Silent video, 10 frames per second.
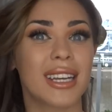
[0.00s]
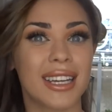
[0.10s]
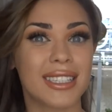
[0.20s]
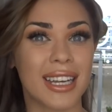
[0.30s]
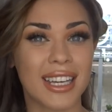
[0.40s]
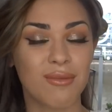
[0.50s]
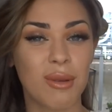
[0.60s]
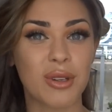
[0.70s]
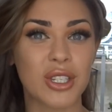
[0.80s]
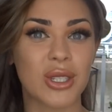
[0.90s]
like it's taken
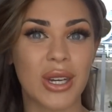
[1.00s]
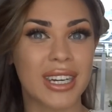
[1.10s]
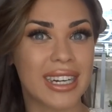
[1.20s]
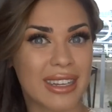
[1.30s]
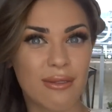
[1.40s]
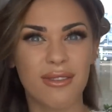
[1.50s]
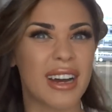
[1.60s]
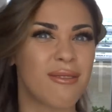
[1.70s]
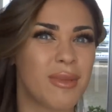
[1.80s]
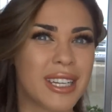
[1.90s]
me much longer than
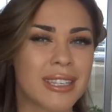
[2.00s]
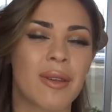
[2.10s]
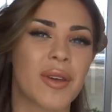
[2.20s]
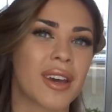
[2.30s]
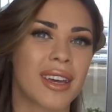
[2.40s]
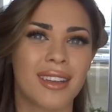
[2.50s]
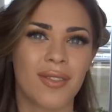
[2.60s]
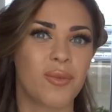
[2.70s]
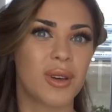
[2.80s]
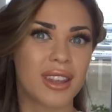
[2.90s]
5 minutes
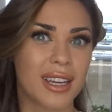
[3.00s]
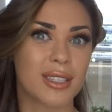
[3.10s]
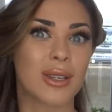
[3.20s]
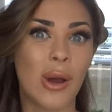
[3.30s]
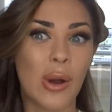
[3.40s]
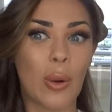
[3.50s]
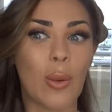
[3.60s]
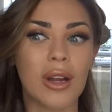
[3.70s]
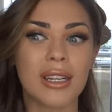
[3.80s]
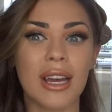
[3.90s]
with this
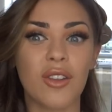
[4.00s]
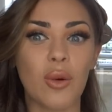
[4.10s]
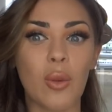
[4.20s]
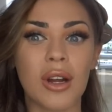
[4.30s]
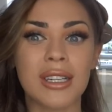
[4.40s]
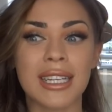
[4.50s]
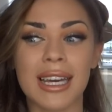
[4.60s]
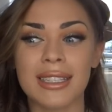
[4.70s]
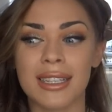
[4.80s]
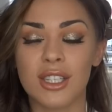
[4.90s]
one. Now the wand
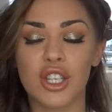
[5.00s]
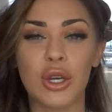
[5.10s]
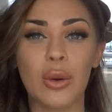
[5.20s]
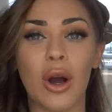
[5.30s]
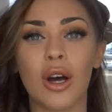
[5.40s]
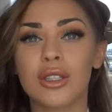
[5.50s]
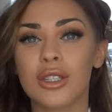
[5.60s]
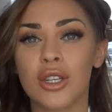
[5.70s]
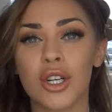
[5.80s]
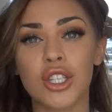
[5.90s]
isn't too hot
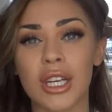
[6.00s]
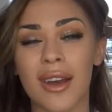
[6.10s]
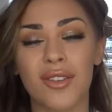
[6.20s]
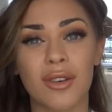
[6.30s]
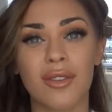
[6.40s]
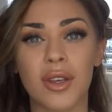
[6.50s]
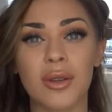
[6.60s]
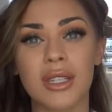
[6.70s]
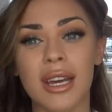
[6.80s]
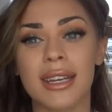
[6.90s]
to touch after I've
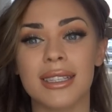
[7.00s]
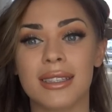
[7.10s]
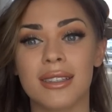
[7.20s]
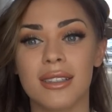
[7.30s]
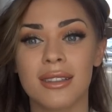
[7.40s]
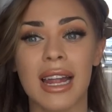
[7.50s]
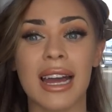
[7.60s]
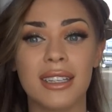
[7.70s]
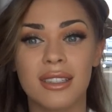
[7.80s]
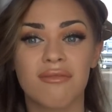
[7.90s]
used it. It's
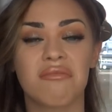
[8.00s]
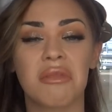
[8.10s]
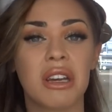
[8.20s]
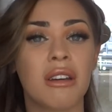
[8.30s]
nice.